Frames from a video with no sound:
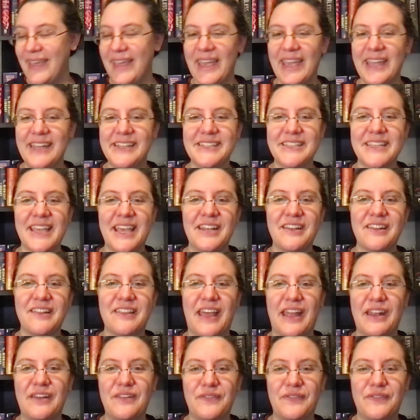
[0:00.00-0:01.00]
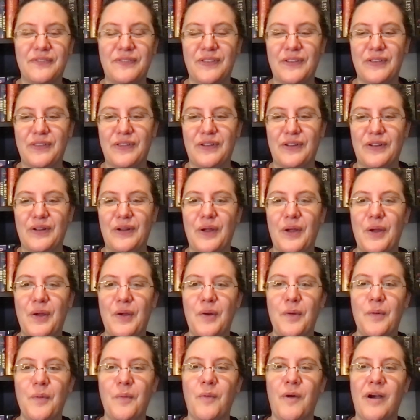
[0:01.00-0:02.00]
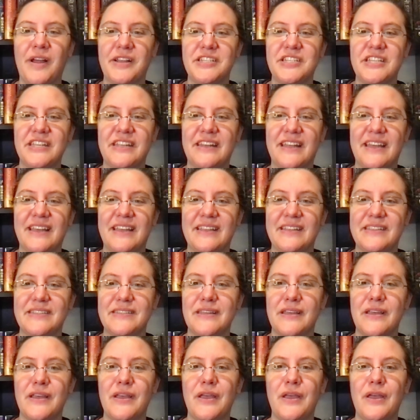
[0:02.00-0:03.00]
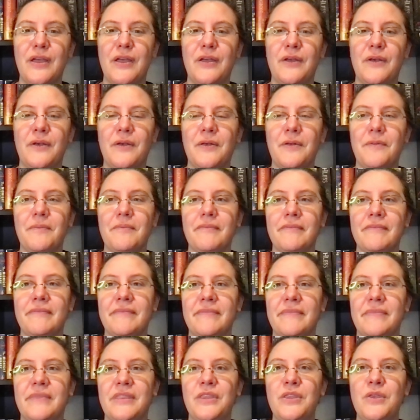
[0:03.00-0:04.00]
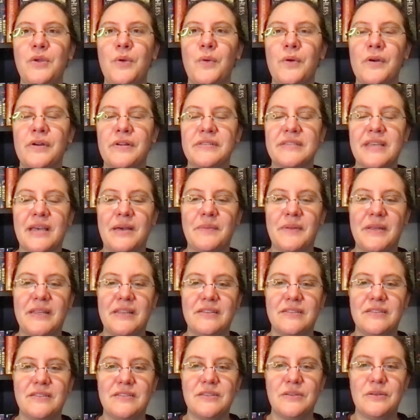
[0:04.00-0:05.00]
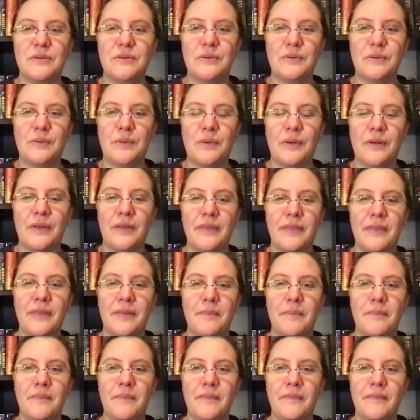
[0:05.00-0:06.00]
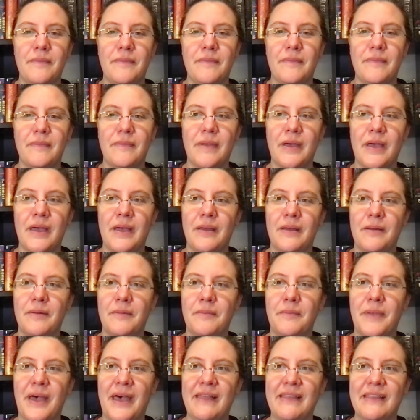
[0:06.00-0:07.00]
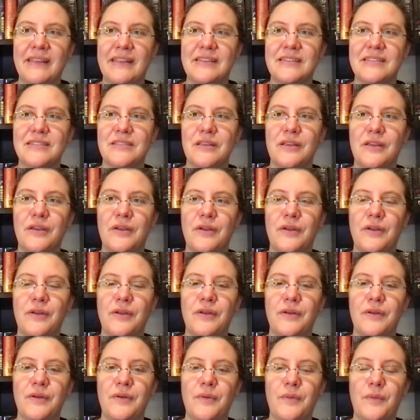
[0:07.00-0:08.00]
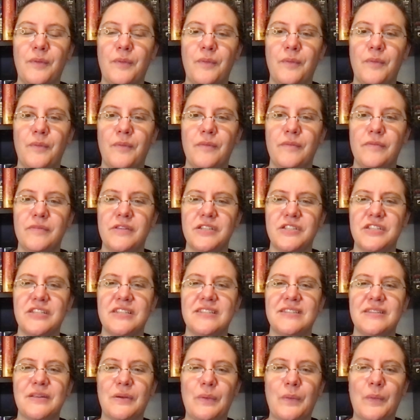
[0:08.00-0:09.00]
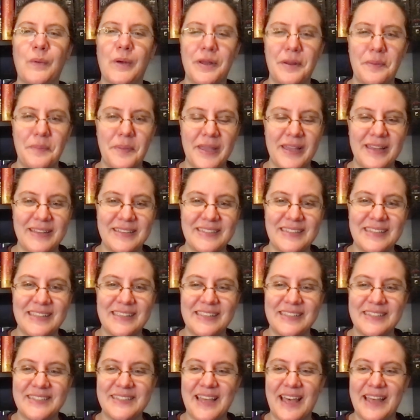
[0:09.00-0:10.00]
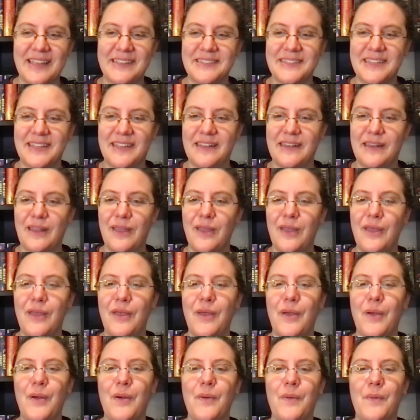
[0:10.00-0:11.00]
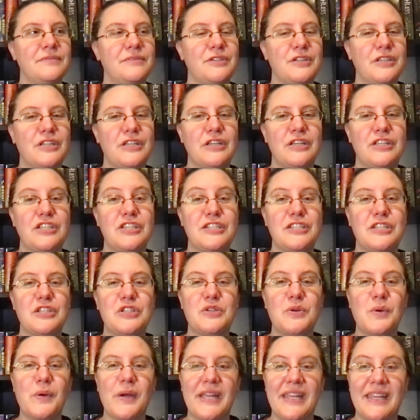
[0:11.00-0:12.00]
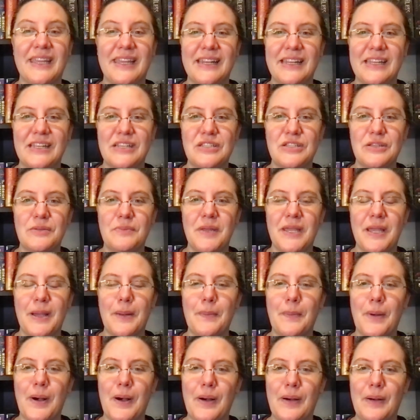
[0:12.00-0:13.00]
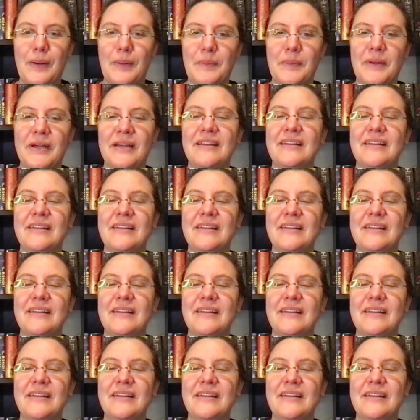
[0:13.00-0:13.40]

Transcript: And it's kind of that further watching as Yor's coming to balance does she still want to be an assassin she's enjoying getting to be a mom